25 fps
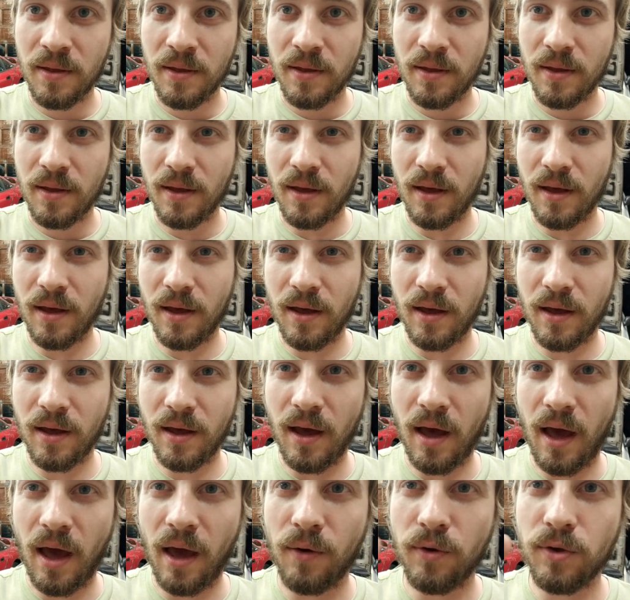
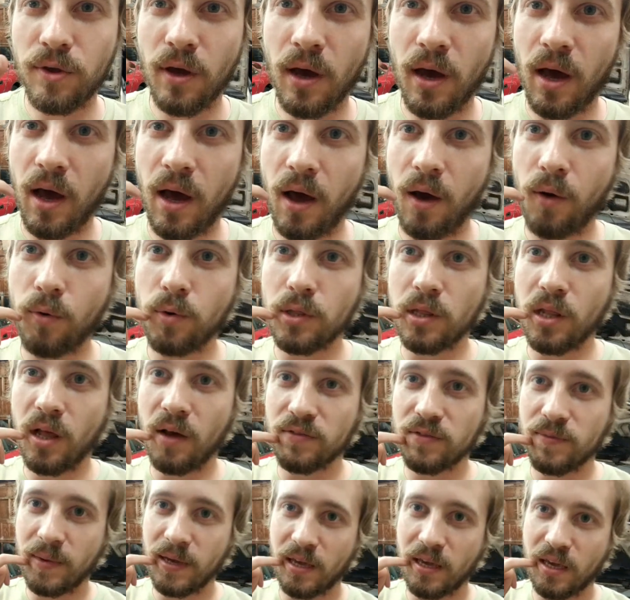I would love
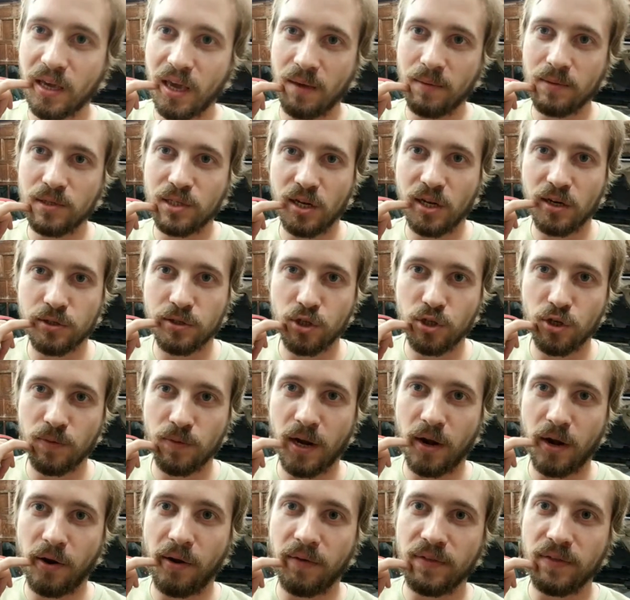to make a gaming channel too,
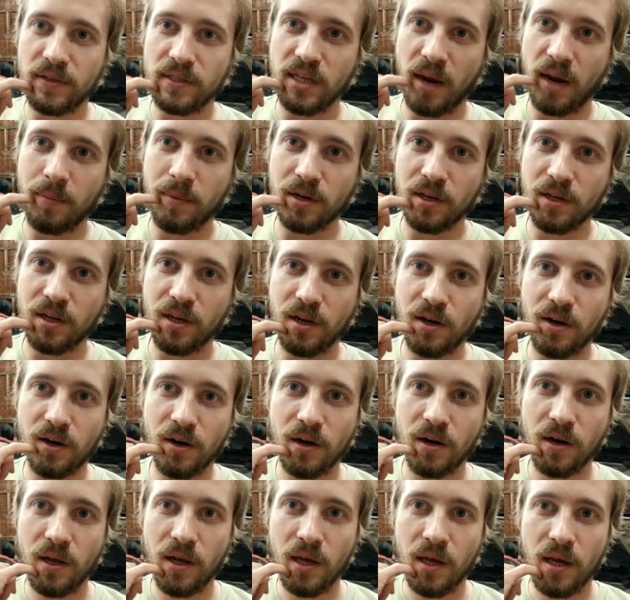but I don't have the time or
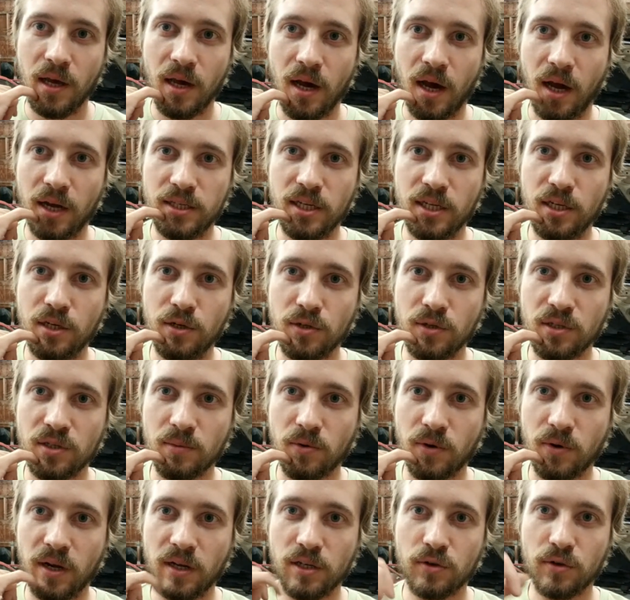gear. I did use some
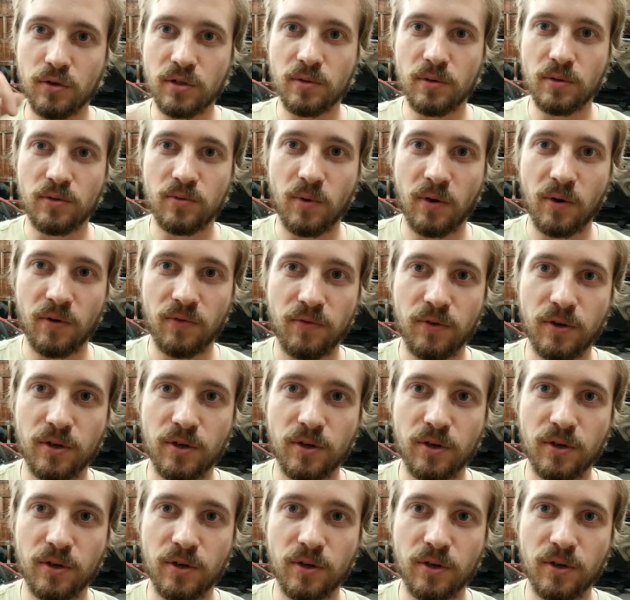Gran Turismo Sport footage